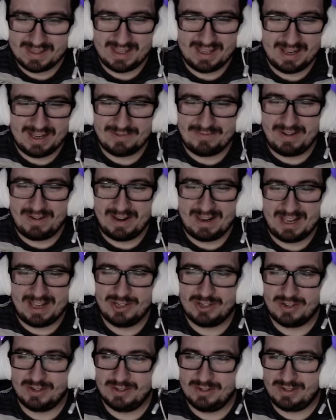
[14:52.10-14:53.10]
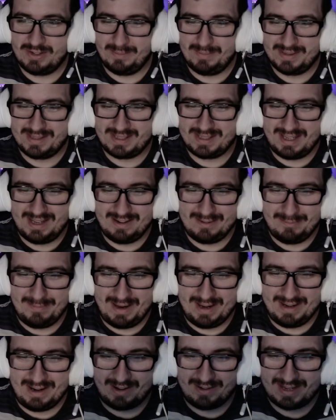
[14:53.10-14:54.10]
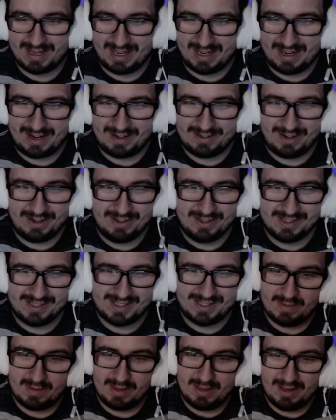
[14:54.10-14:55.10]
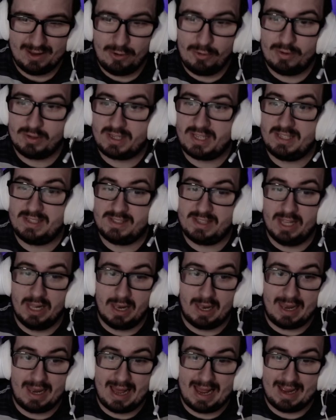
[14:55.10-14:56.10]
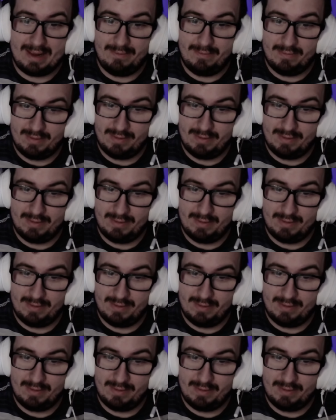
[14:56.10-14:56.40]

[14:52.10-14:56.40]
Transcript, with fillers: relationships here, man, are hilarious. Oh, he's still alive.